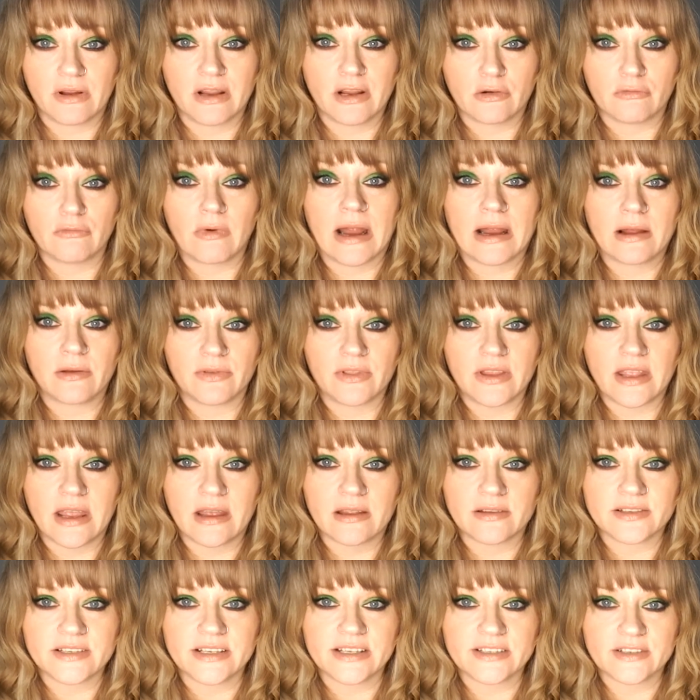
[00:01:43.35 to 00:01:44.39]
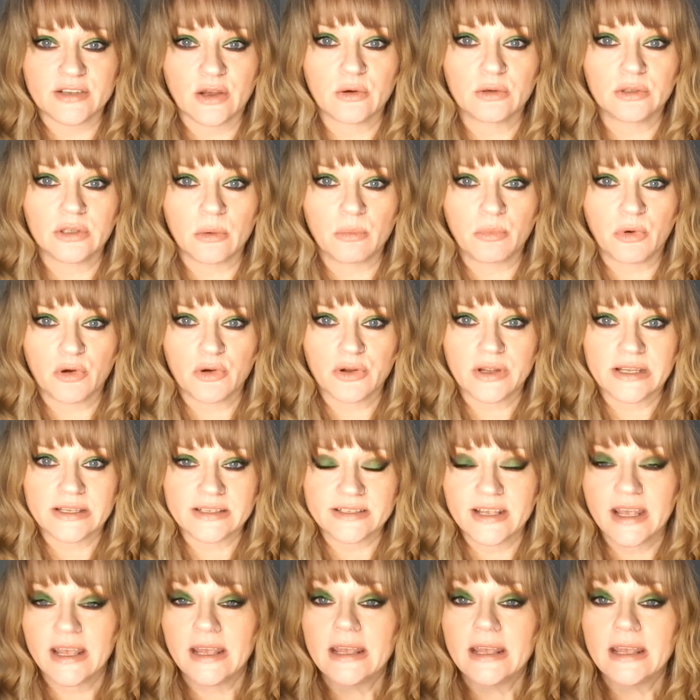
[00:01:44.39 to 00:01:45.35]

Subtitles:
around the antisolar point.